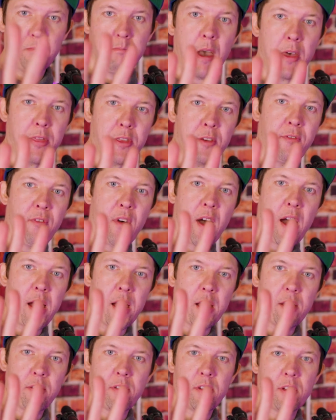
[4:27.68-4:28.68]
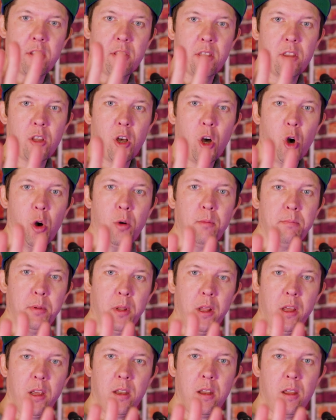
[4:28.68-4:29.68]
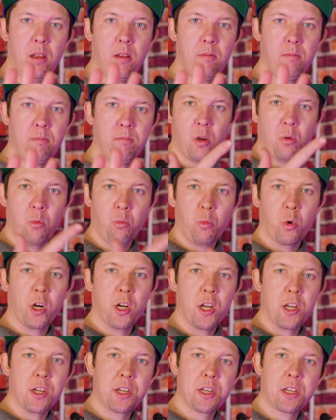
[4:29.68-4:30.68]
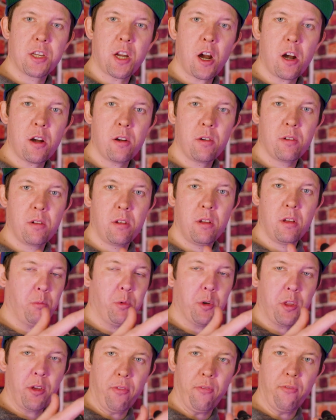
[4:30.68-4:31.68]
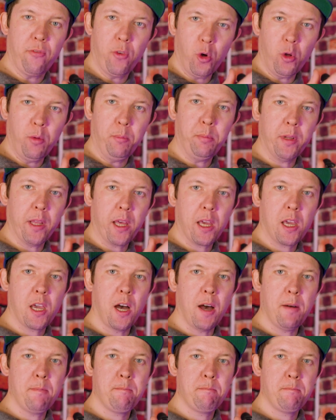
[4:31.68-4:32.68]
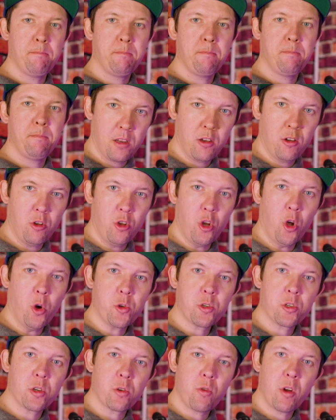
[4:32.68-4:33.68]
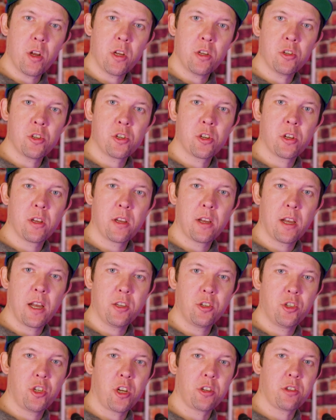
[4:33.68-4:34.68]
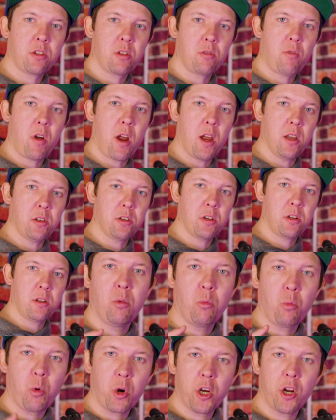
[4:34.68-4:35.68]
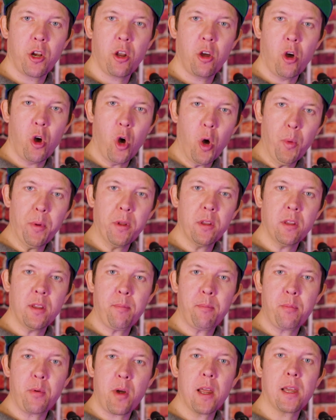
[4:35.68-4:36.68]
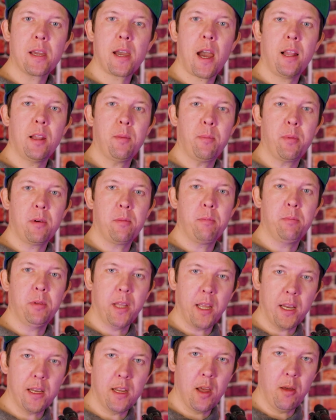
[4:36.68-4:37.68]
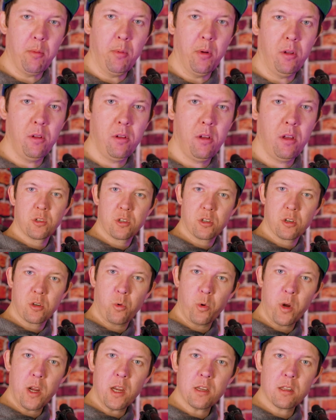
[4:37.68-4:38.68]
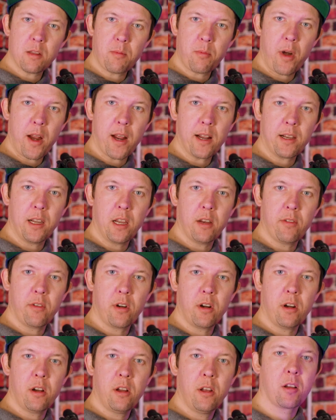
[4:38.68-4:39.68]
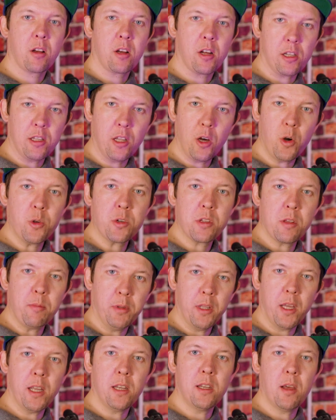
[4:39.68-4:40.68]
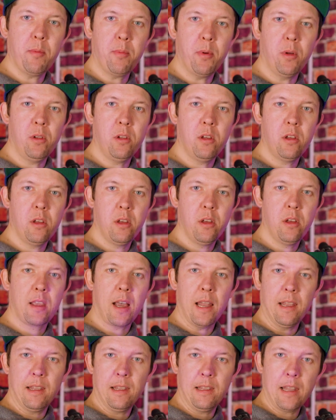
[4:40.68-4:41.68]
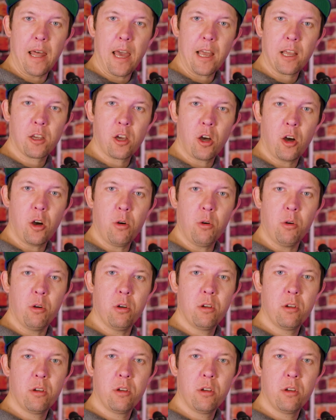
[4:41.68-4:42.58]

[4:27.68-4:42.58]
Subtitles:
Method 5, the Hope bleed. We're going to start with a full bleed cup, no syringe, and just the wrench. We're going to open the brake caliper bleed nipple, squeeze the brake lever, close the bleed nipple, and let go